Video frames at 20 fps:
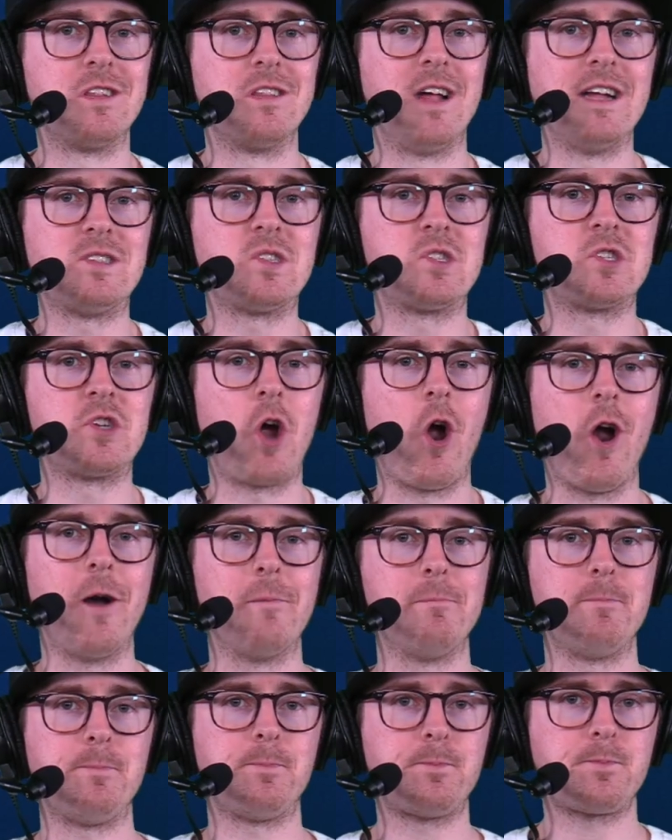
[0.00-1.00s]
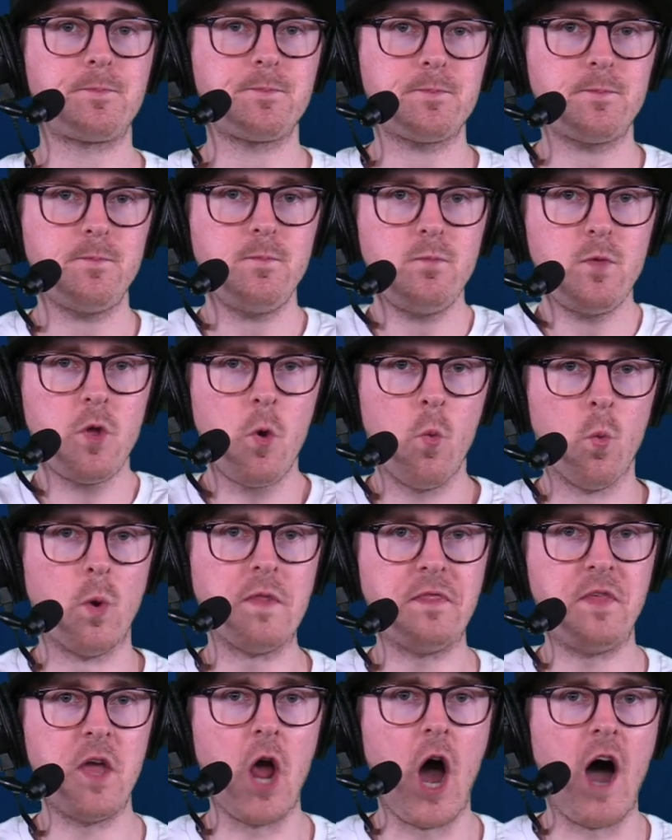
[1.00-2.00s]
Let's start
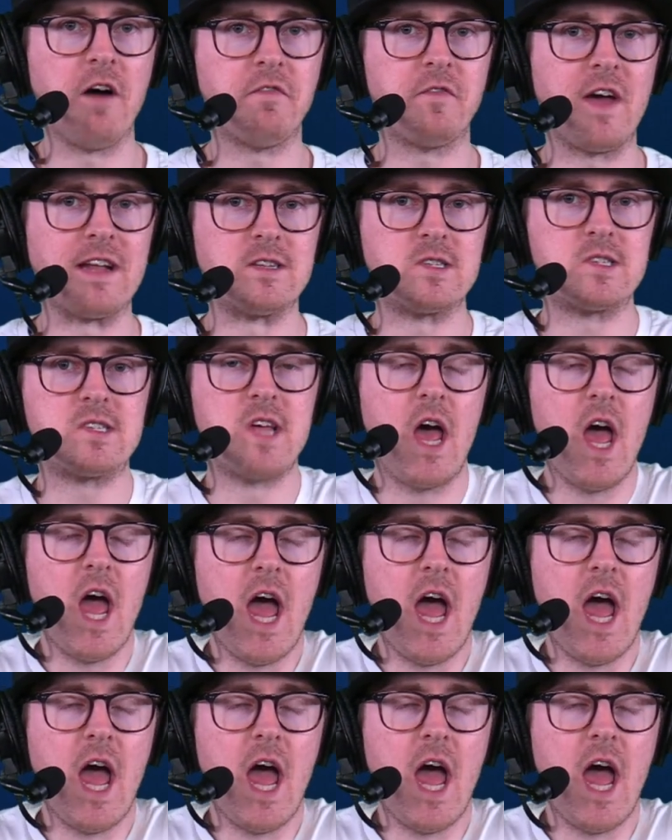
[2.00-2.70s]
with the offense.